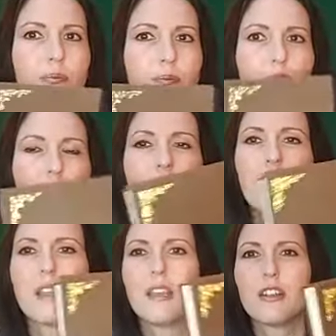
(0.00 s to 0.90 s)
book right
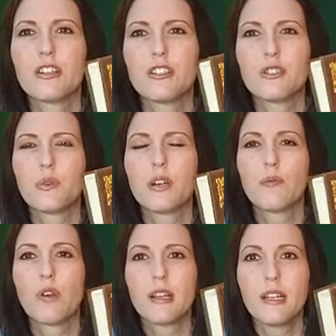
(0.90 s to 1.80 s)
here is where I'm
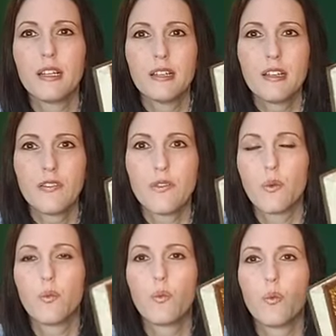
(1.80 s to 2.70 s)
writing the
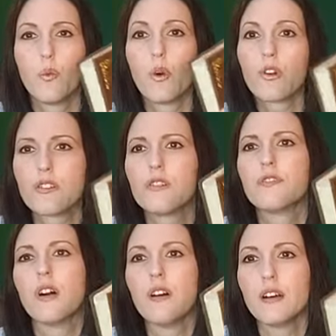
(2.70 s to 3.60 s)
word of
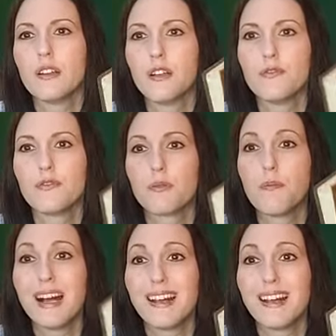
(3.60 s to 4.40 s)
God over my